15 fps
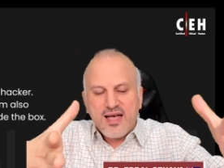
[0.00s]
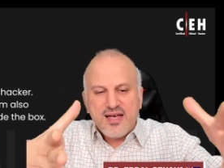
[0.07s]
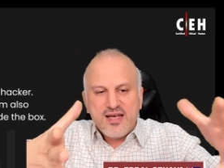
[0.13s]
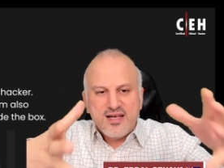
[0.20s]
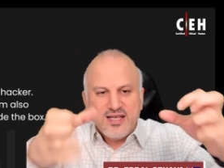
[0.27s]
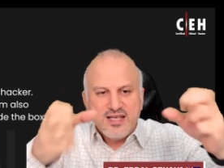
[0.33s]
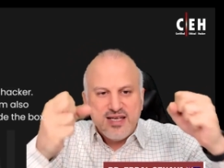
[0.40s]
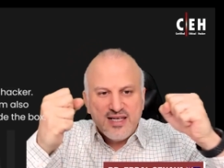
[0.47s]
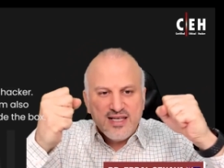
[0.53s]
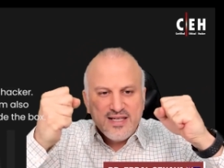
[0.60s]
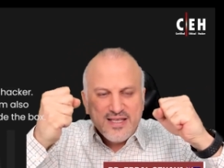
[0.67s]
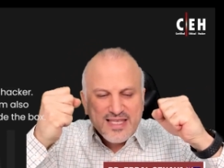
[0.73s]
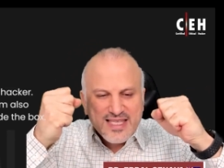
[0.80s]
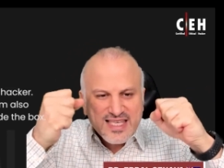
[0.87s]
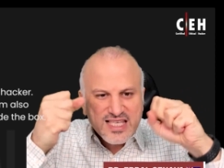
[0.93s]
uh,
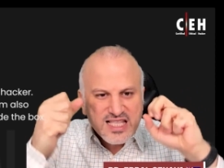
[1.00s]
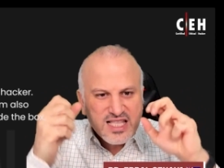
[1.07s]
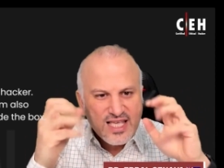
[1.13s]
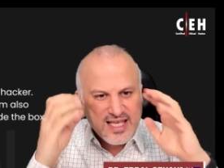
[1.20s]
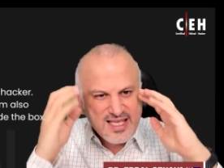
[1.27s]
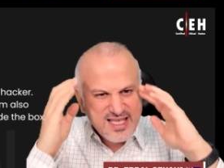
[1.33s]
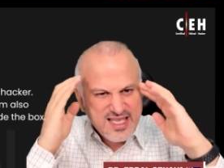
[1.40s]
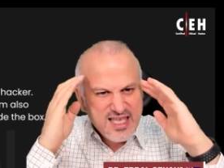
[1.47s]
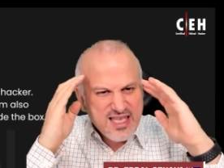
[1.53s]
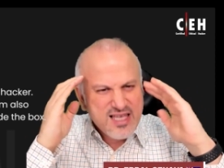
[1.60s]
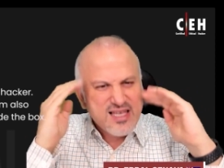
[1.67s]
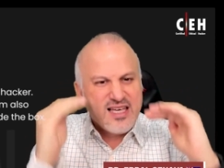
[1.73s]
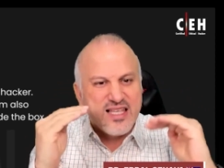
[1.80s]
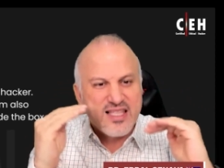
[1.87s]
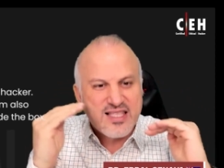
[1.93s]

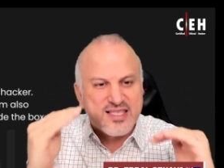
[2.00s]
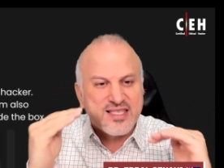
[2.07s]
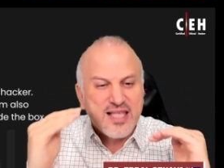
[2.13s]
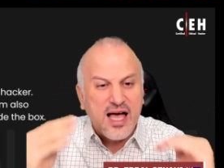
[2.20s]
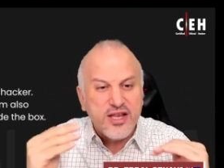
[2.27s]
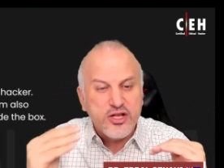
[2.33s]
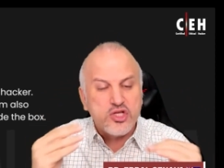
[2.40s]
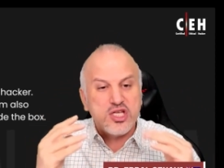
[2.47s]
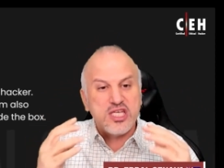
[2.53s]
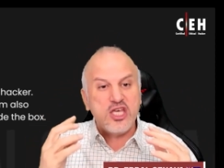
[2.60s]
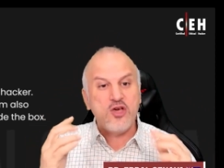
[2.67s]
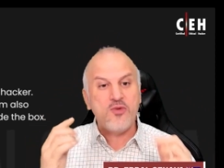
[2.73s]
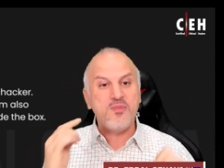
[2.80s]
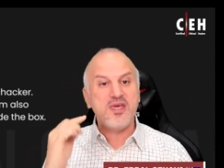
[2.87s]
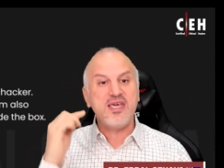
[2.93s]
it started to
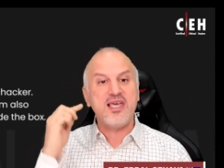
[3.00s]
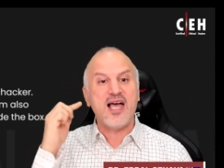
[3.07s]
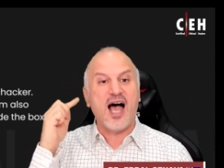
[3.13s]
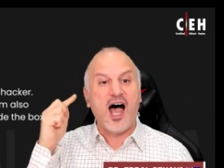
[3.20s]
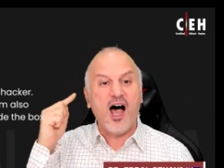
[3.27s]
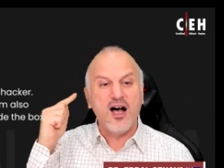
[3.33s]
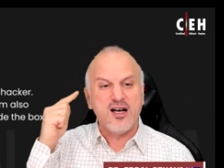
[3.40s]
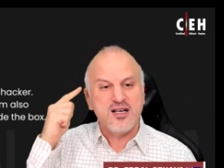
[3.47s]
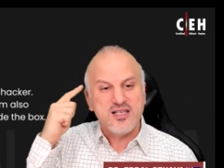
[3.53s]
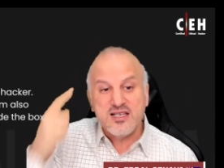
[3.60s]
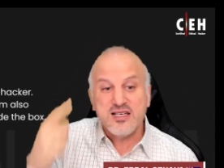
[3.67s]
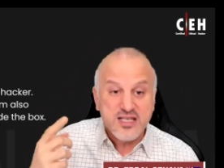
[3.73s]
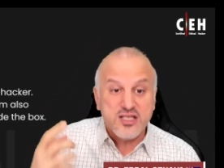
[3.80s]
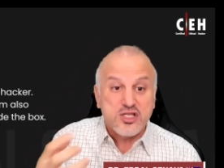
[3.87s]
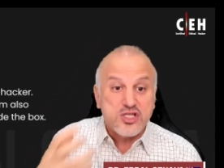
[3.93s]
give me
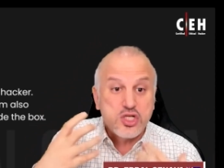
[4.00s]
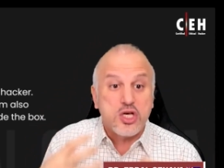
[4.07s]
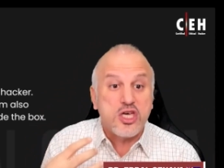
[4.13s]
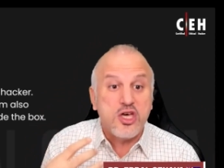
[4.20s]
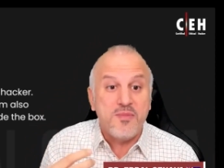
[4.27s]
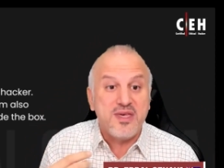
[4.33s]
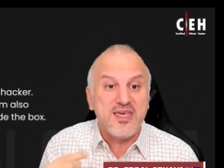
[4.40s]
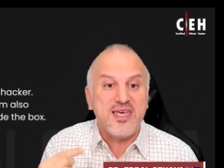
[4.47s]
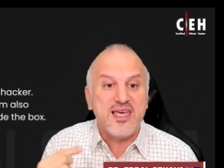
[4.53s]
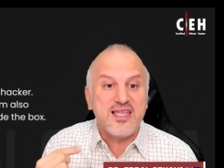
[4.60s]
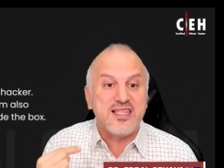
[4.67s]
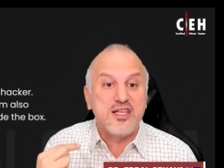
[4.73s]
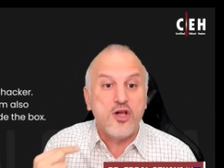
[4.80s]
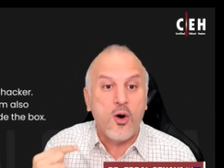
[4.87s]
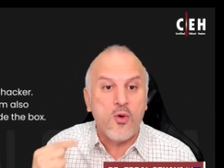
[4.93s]
to give me the
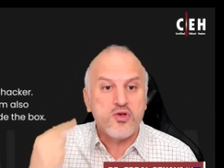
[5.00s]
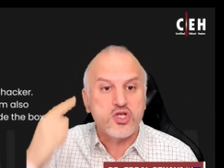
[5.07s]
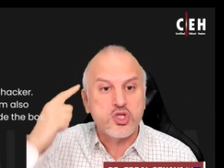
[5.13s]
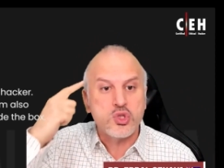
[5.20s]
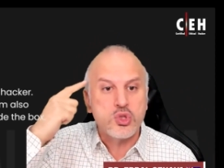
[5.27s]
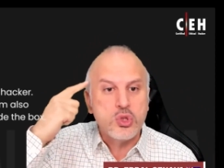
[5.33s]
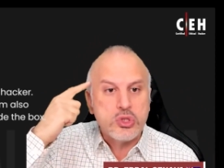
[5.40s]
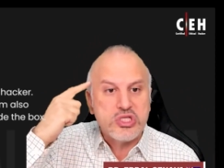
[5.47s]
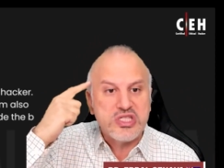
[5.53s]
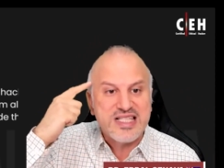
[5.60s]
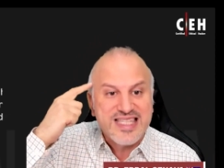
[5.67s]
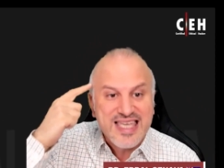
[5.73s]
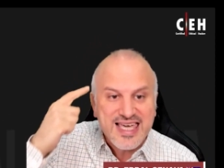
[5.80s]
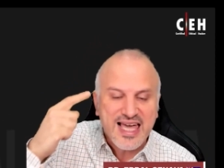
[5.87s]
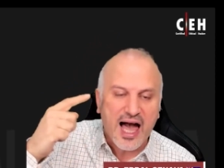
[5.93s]
knowledge to
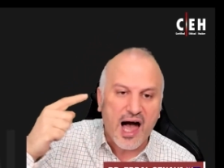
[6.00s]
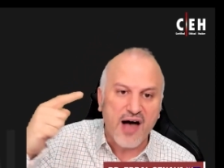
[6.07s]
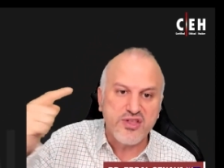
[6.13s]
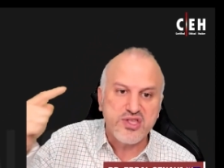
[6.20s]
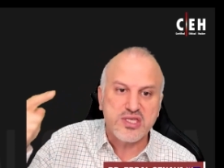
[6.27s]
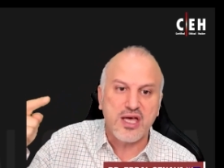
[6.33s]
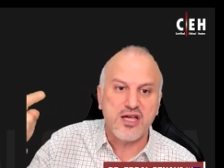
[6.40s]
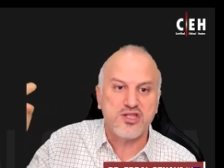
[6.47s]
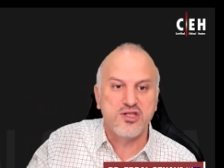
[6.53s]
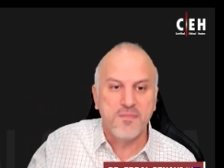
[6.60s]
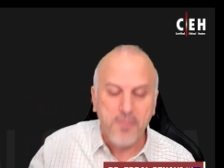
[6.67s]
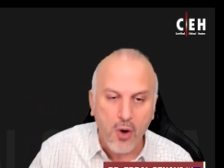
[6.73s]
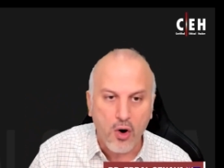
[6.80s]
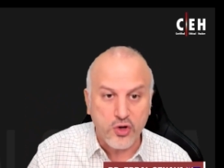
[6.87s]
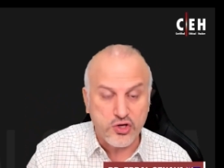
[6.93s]
think outside the
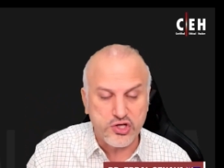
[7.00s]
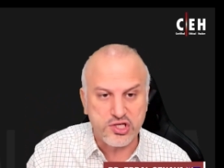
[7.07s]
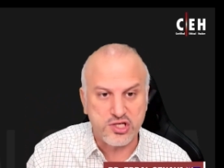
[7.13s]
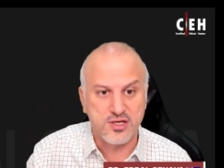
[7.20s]
box